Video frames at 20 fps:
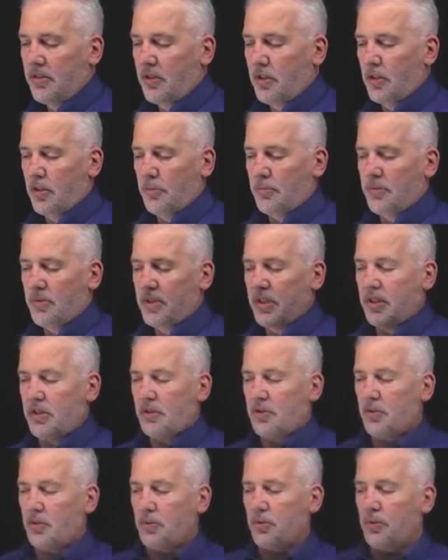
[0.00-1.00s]
terms
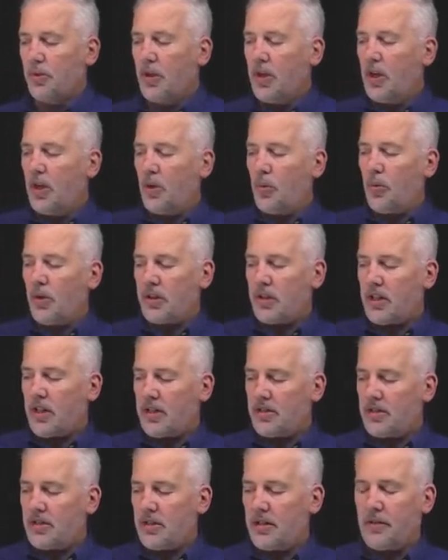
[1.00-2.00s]
into one
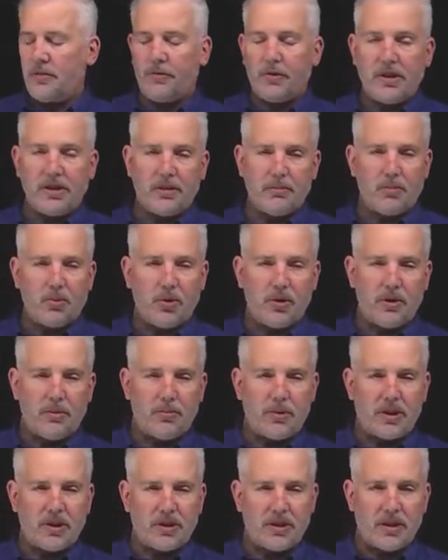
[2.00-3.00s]
constant, the freezing point
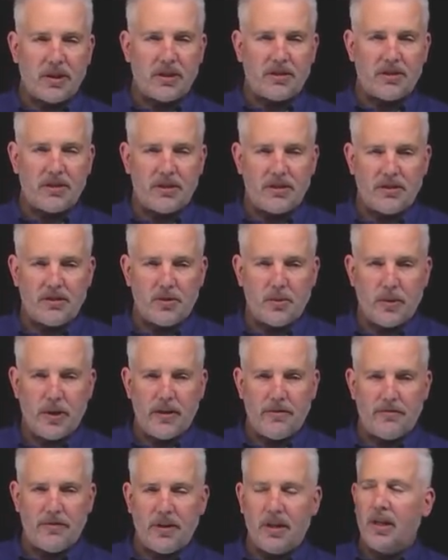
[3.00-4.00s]
depression constant. So we
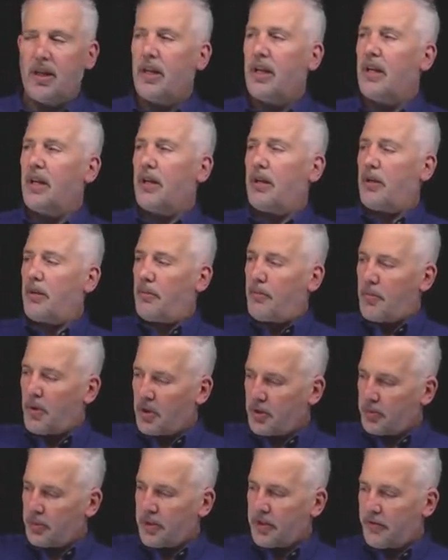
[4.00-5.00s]
have
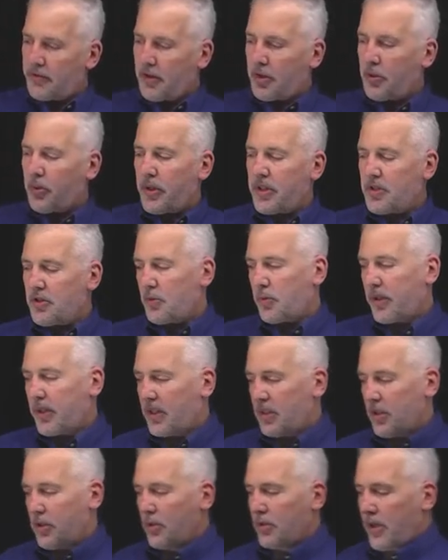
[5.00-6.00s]
multiple different equations we
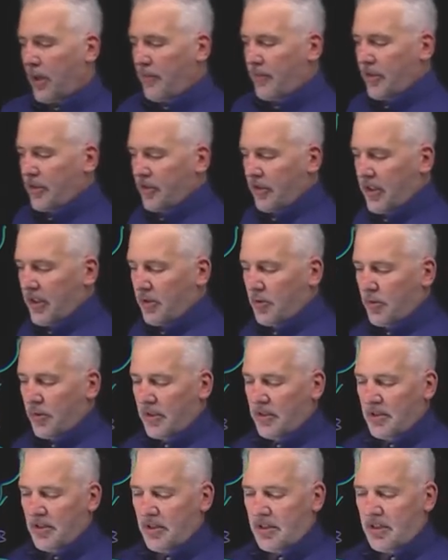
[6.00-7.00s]
can use. Obviously, this one
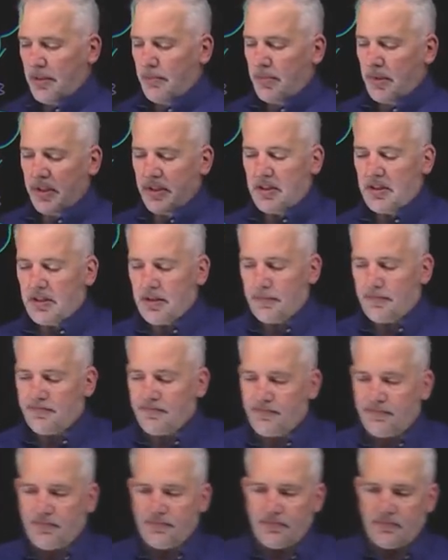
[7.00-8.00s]
is the simplest.
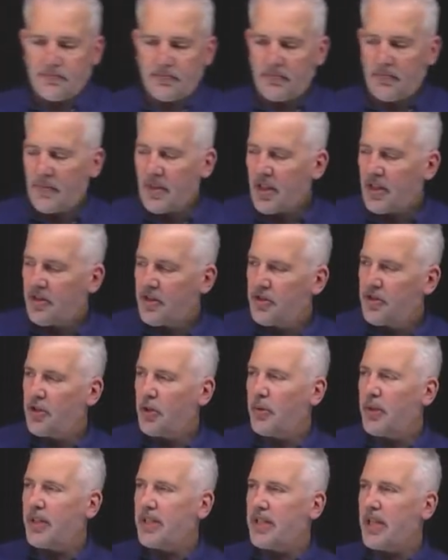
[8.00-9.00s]
To
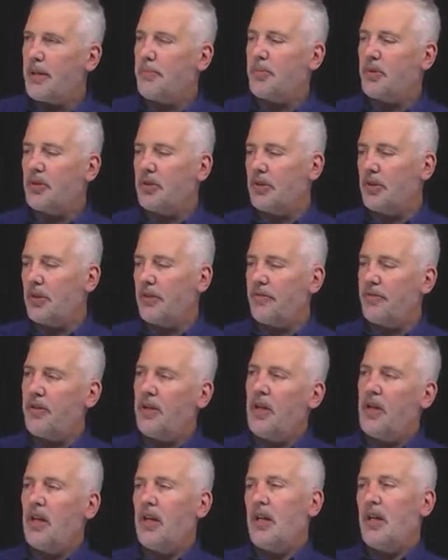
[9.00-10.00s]
show an example of
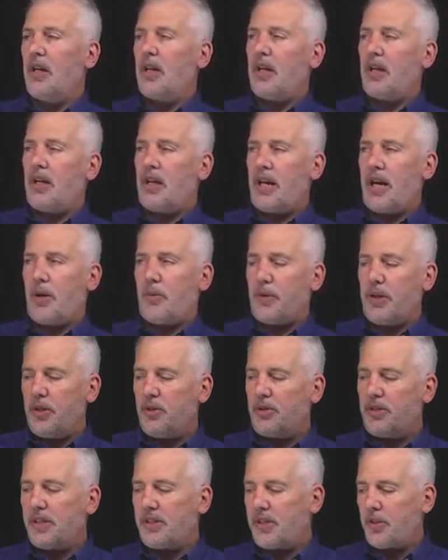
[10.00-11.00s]
uh, how we
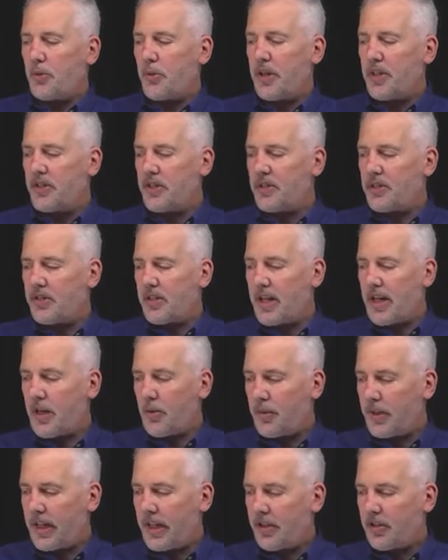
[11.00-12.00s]
use these equations and how
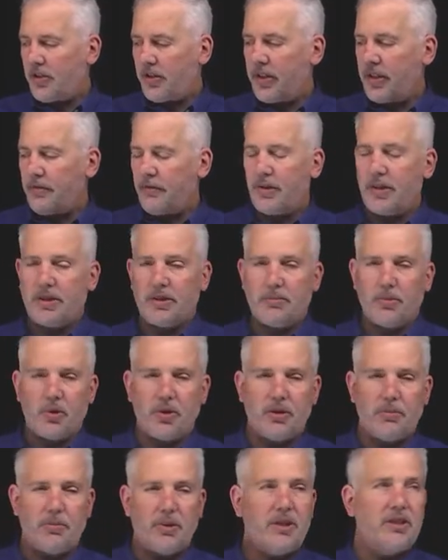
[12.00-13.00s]
we calculate a freezing
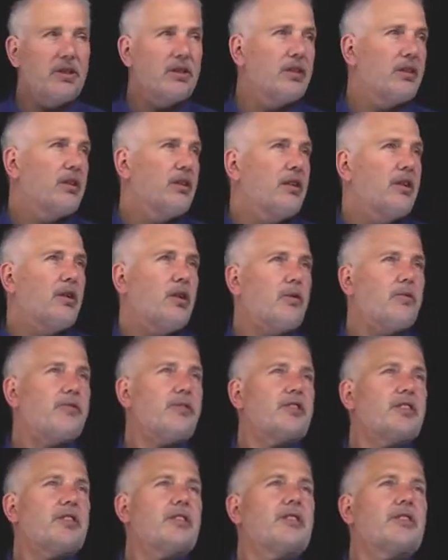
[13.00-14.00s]
point depression
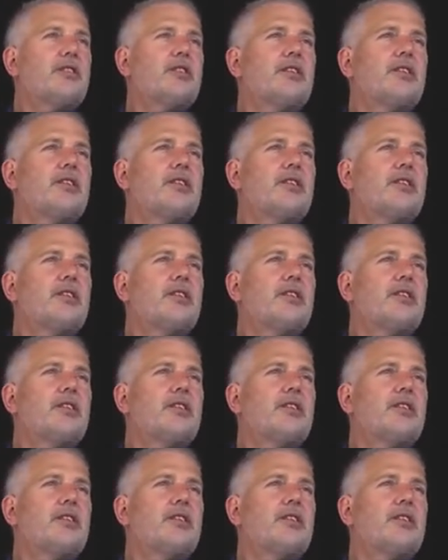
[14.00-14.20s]
coefficient,